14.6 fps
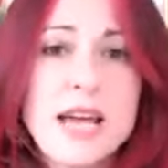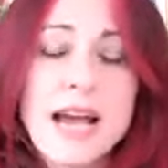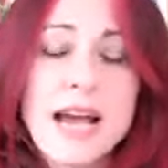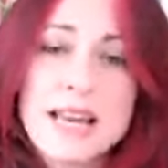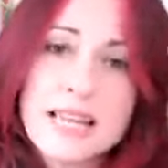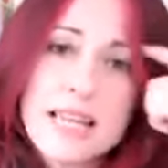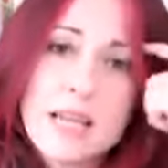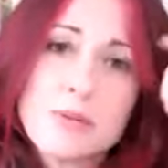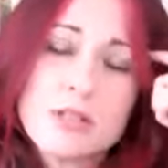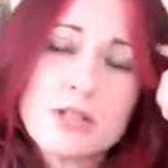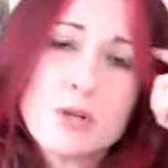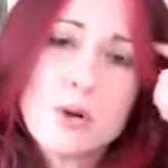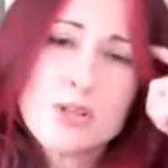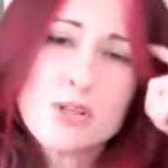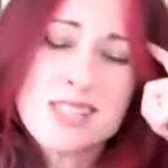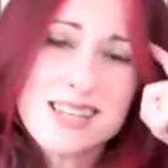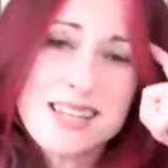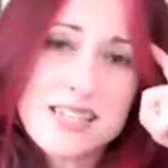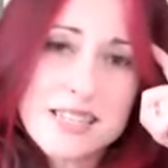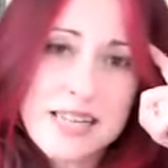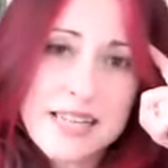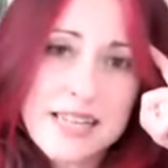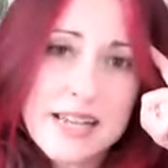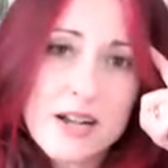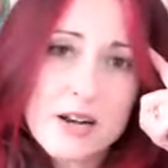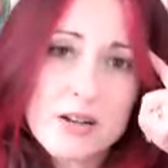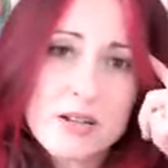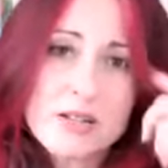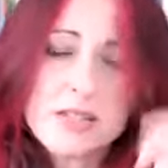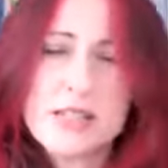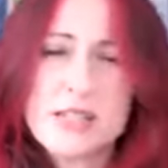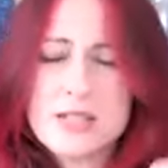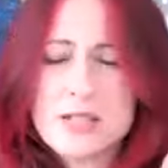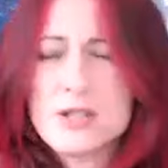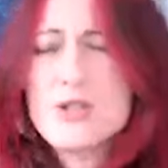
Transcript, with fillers: and it keeps us constantly seeking answers